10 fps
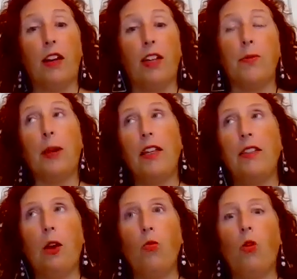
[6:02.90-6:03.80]
for us,
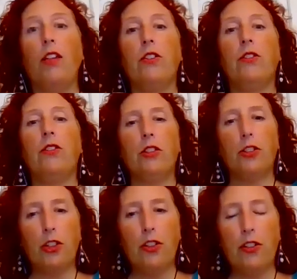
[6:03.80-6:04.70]
based on what
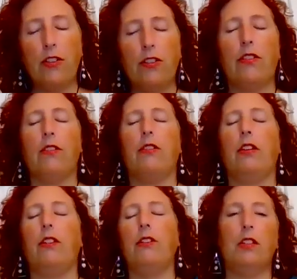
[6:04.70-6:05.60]
nurtures
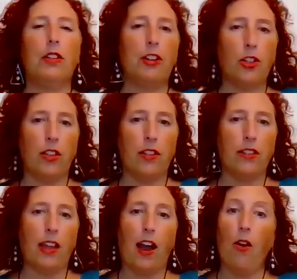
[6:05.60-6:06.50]
and
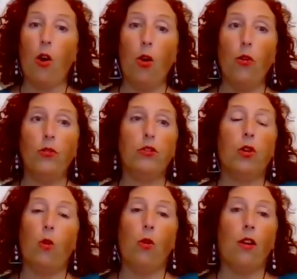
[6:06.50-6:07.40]
nourishes our own
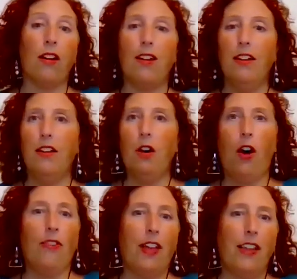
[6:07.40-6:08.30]
core,
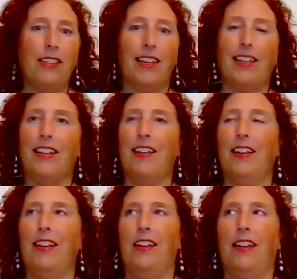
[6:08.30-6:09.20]
authentic
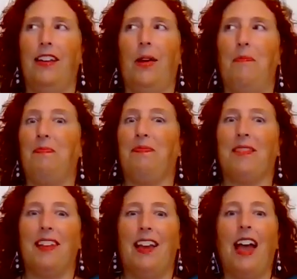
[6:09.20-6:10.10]

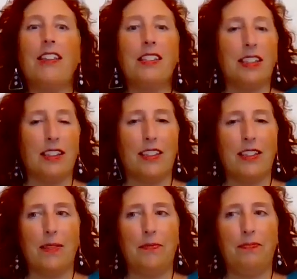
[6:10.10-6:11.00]
essence.